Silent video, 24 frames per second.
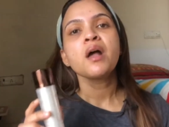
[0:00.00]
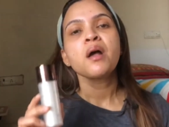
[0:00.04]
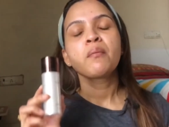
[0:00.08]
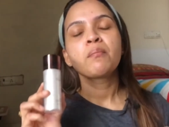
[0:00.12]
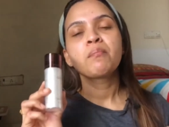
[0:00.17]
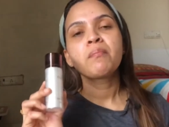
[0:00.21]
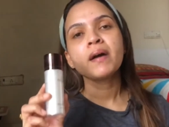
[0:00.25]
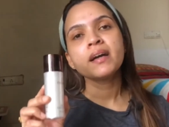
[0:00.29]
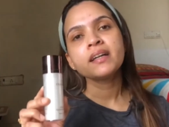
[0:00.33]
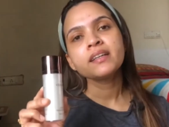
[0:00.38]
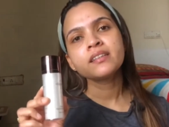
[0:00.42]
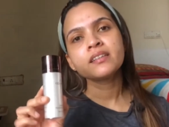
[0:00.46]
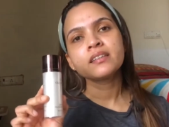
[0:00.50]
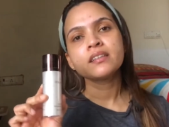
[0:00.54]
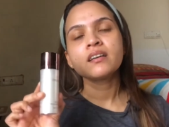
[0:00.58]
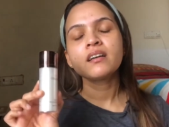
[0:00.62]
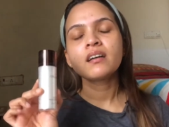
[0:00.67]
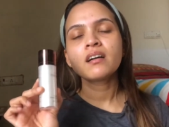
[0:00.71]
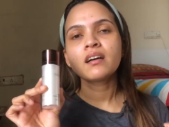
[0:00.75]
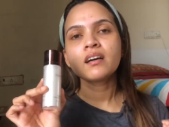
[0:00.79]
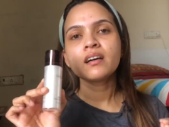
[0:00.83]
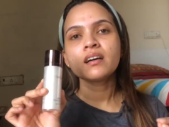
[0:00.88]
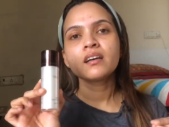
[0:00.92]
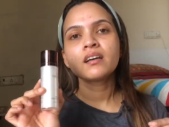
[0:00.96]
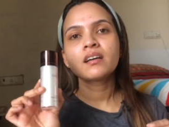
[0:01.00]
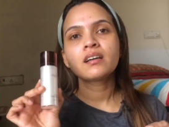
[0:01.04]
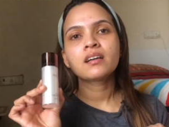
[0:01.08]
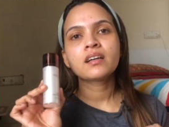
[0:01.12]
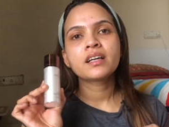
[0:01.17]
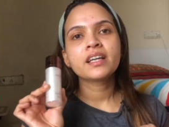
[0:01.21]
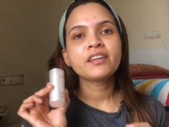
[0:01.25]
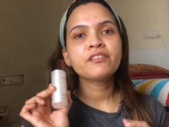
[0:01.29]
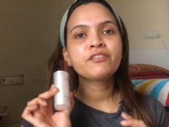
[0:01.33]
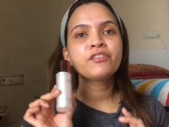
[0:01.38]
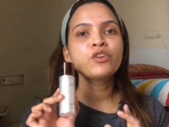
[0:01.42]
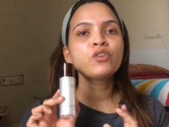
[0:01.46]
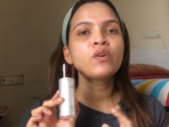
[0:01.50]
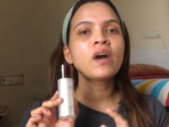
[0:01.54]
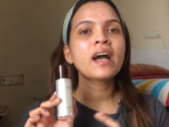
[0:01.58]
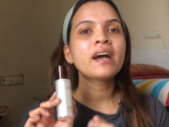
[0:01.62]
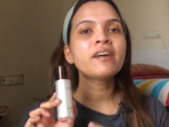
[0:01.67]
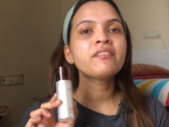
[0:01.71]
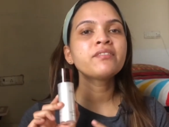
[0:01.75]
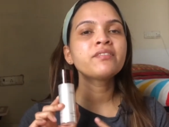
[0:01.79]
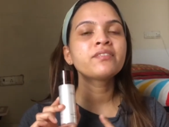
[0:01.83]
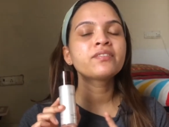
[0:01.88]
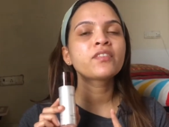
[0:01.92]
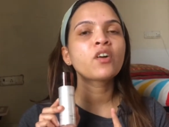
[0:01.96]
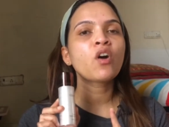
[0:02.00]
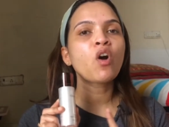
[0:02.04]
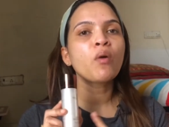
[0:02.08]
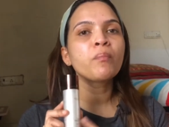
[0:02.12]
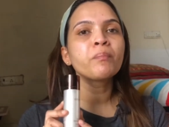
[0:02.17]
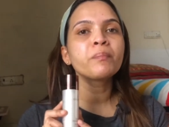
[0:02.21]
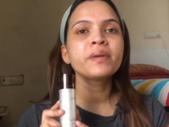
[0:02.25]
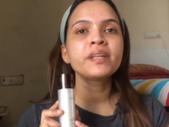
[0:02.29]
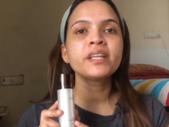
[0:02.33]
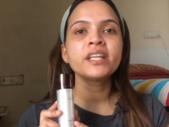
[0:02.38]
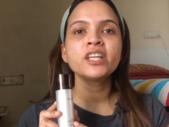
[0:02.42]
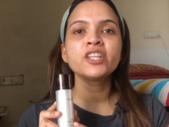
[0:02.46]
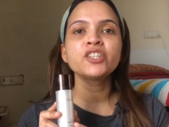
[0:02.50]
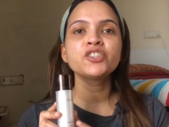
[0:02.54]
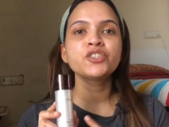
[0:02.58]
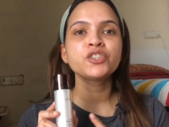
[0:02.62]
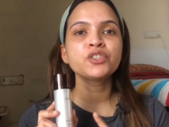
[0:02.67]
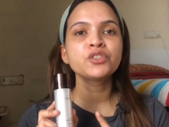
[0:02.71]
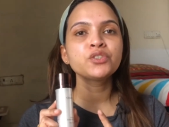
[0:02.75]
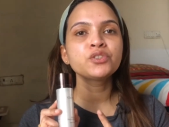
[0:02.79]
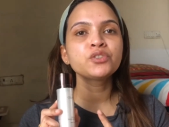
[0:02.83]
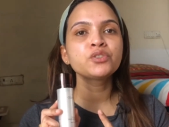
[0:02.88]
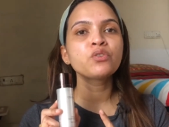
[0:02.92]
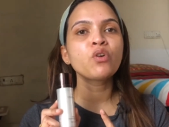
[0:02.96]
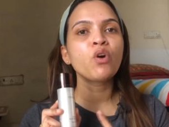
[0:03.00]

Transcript: but uh, if you have combination to